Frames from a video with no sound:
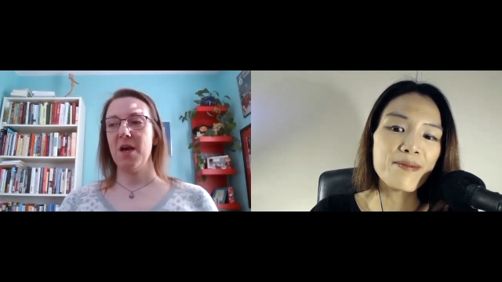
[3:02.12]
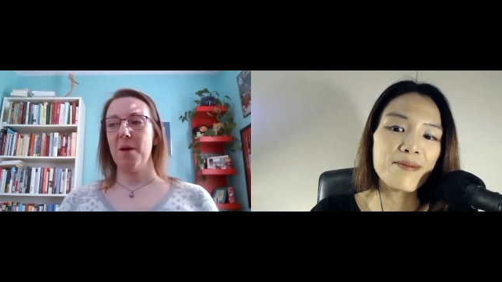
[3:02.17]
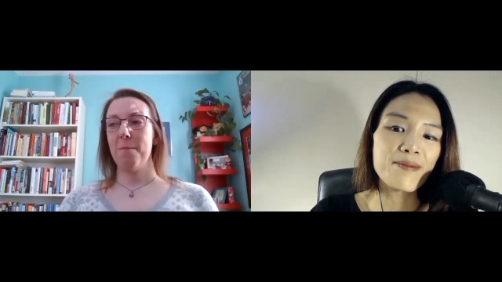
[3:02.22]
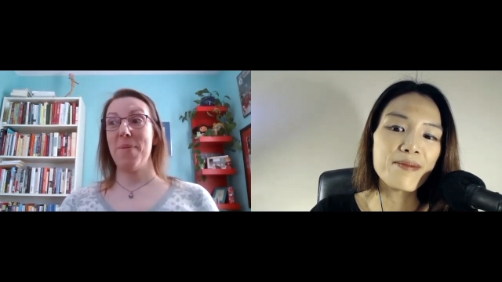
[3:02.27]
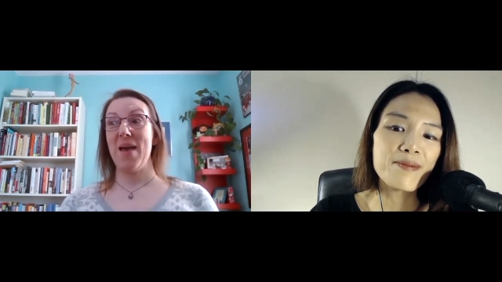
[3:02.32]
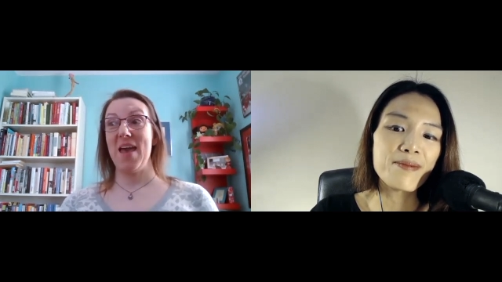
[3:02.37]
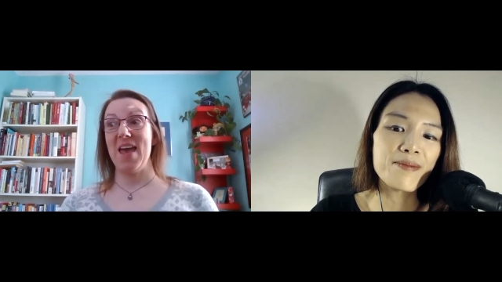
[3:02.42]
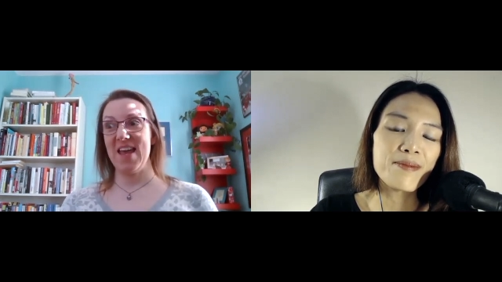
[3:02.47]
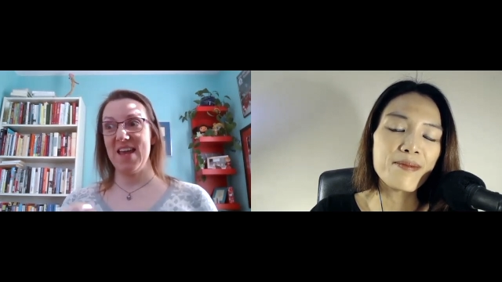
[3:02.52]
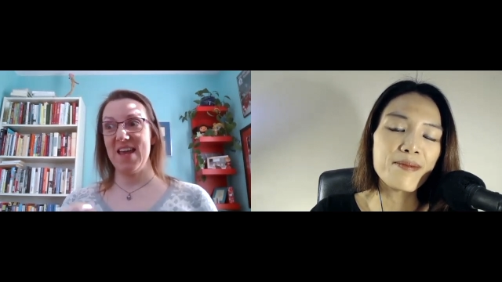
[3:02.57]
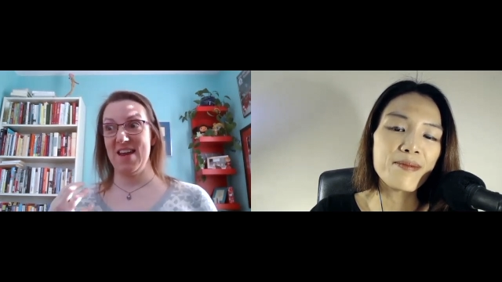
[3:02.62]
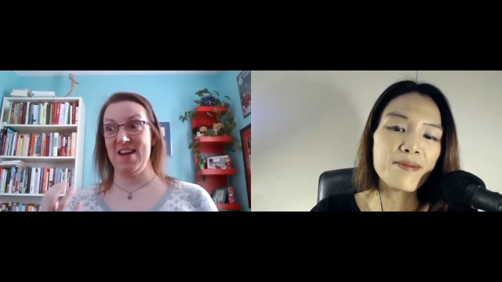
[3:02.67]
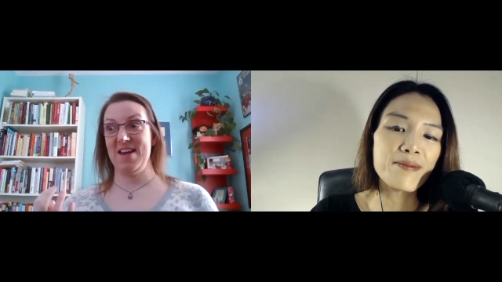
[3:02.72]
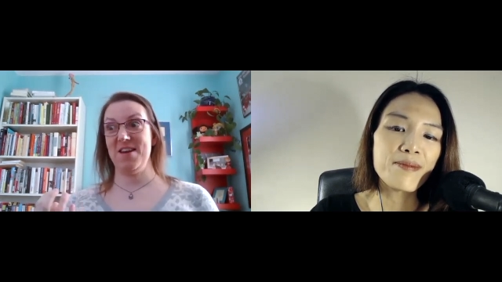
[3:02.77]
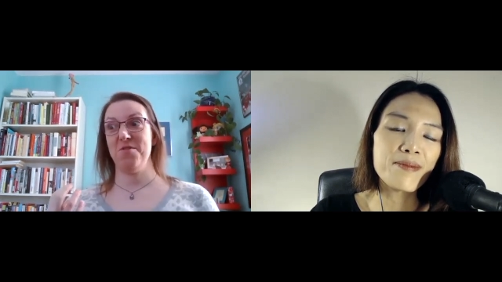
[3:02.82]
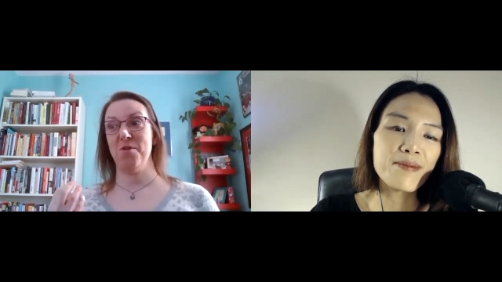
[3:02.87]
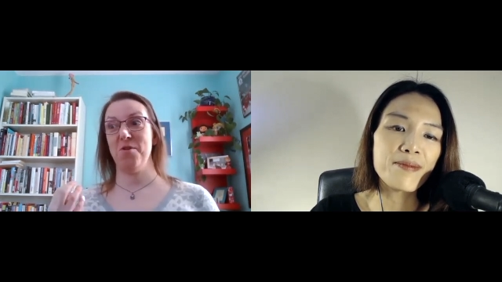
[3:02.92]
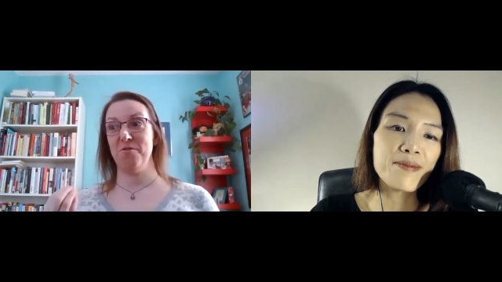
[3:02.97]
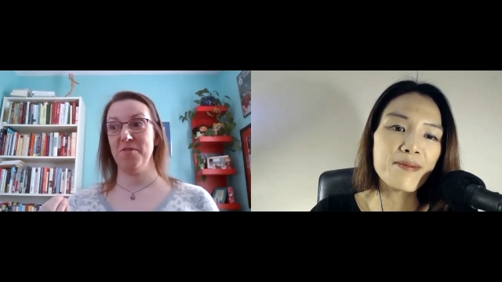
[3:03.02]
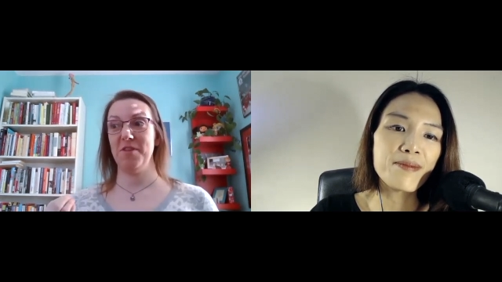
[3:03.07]
Speaker 1: pain
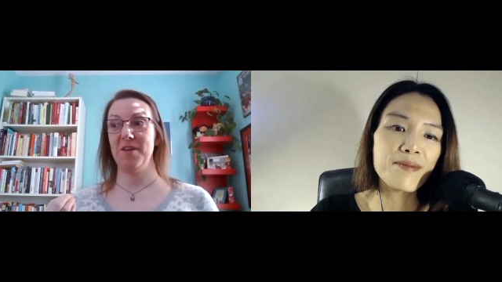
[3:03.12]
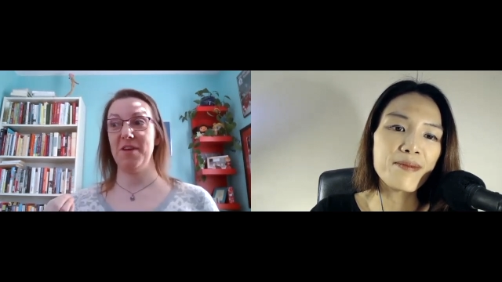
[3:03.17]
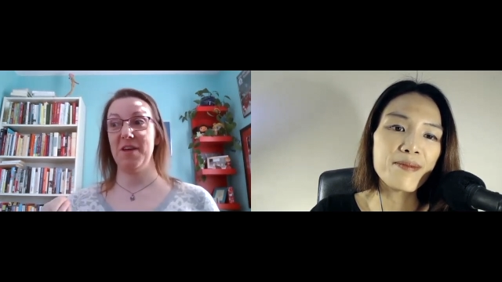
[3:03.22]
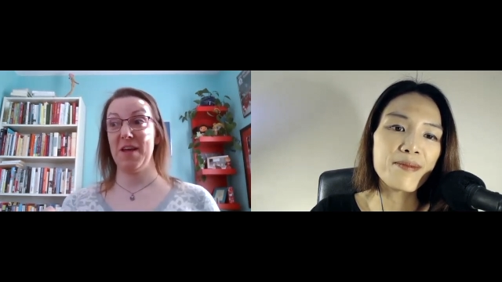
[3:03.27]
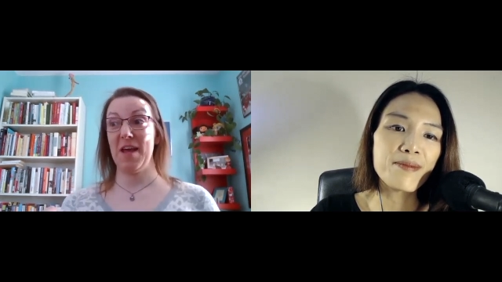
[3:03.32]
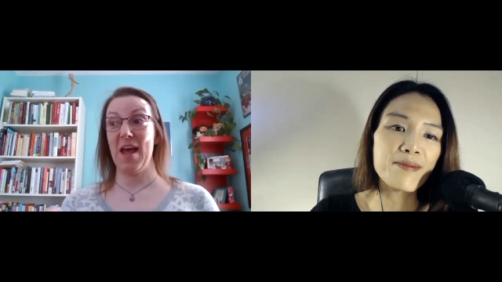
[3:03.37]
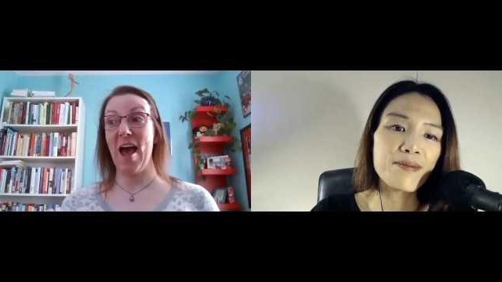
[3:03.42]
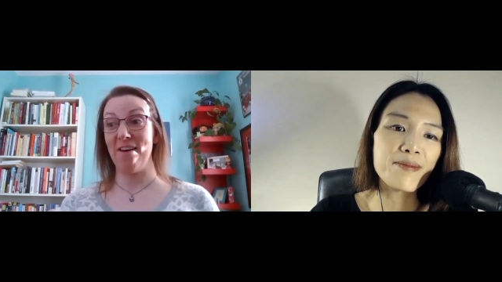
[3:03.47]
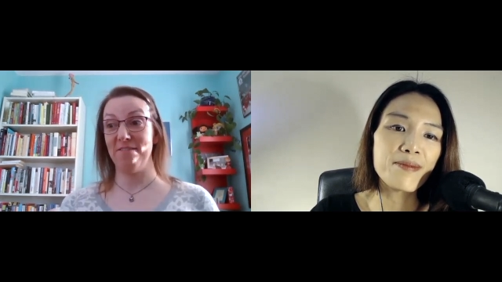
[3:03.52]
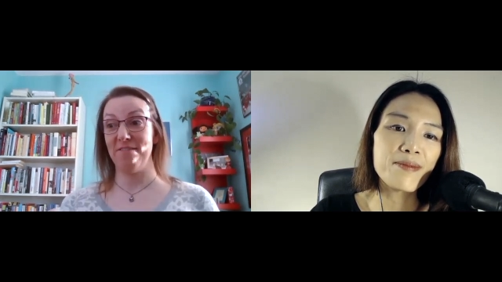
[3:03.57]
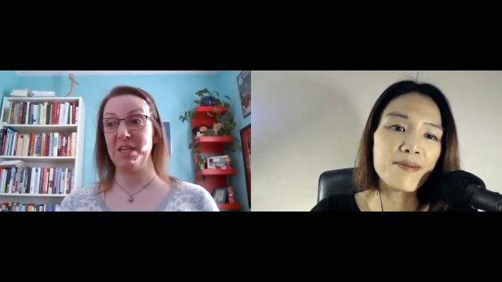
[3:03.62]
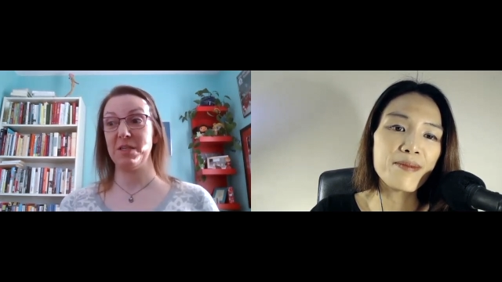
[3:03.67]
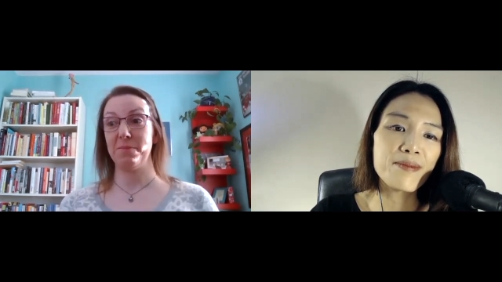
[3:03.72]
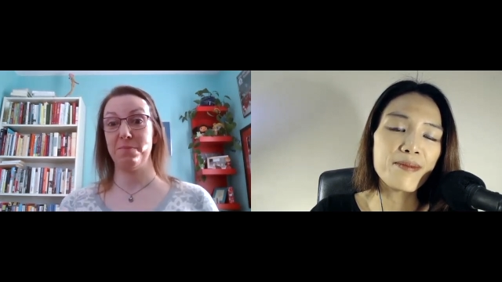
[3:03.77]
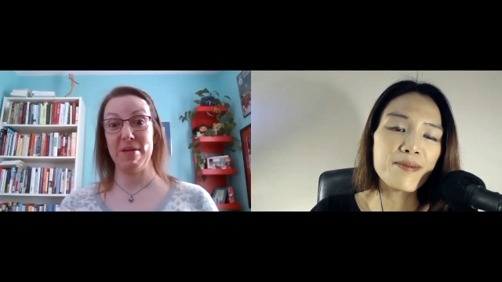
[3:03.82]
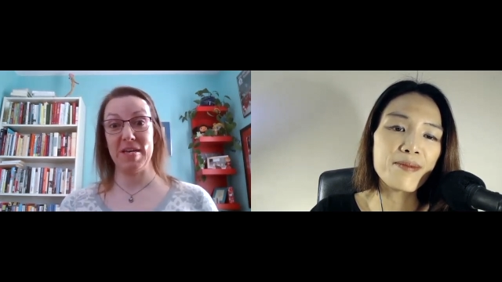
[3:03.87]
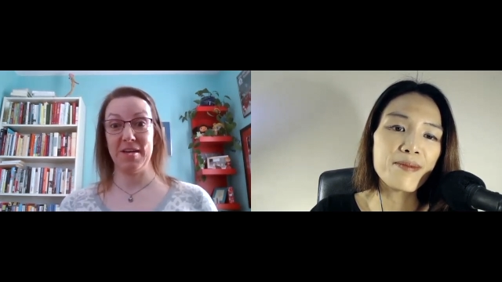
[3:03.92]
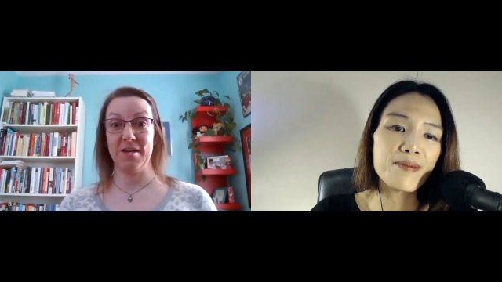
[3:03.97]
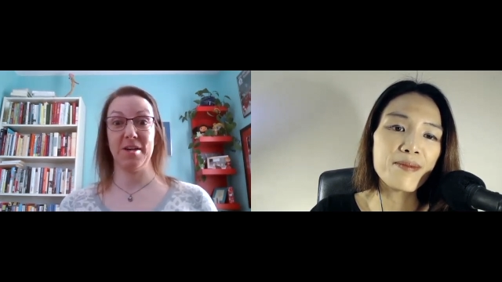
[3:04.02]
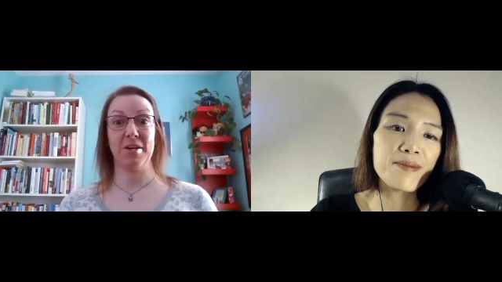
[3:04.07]
over the having to pick a